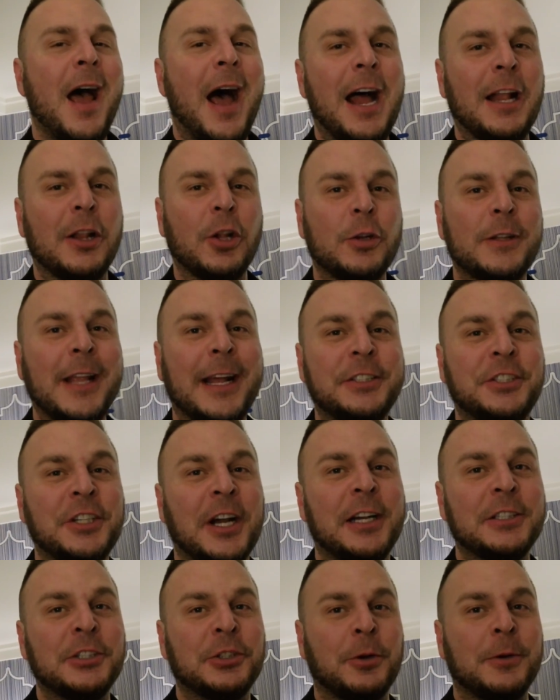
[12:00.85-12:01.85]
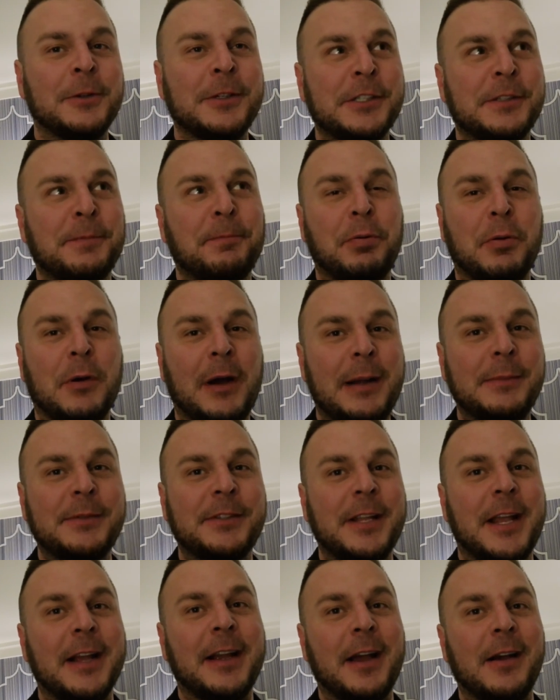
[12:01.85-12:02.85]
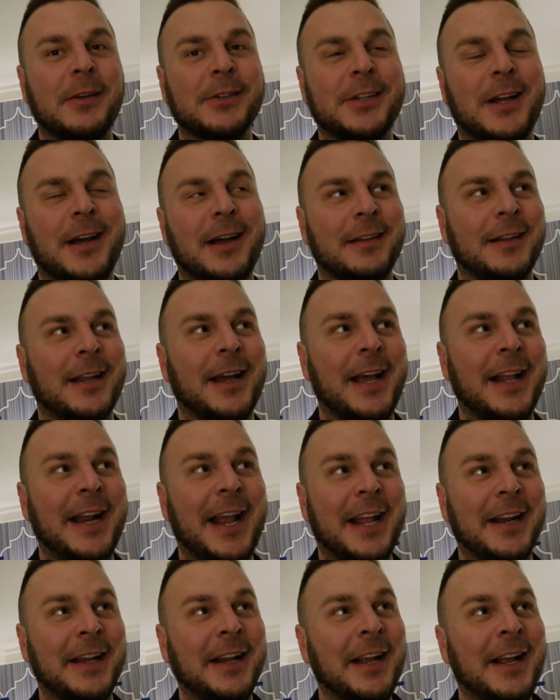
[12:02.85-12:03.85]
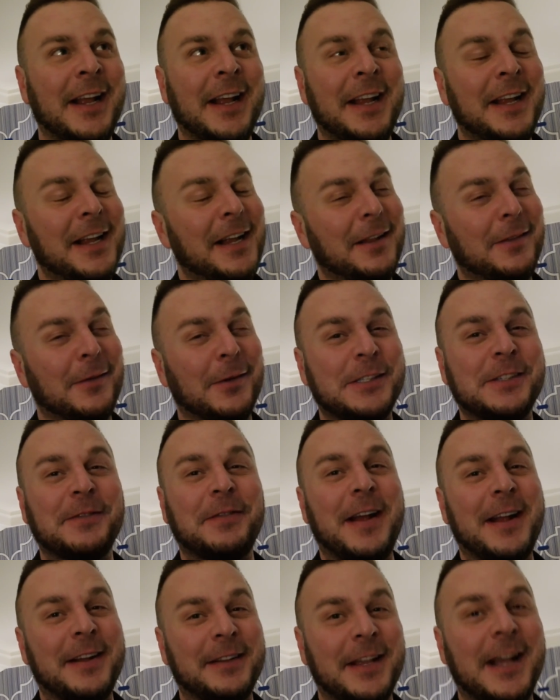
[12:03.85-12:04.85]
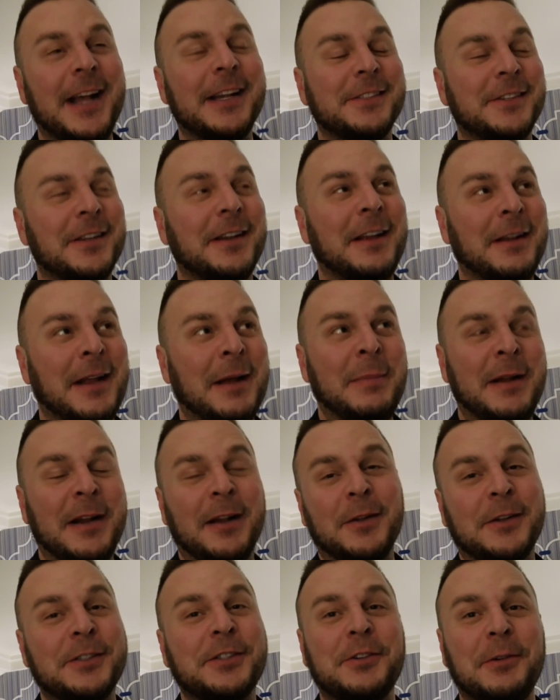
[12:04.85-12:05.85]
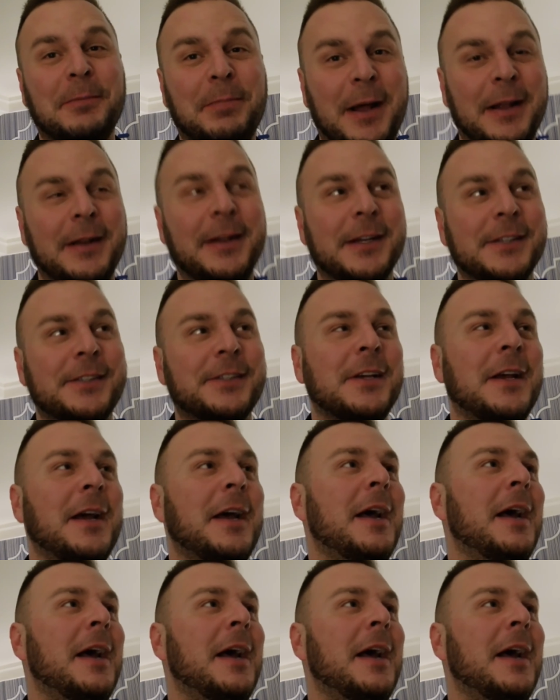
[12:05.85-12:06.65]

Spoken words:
I looked at John George's Prime Steakhouse online, and it looks fantastic. I mean, it looks stupendous.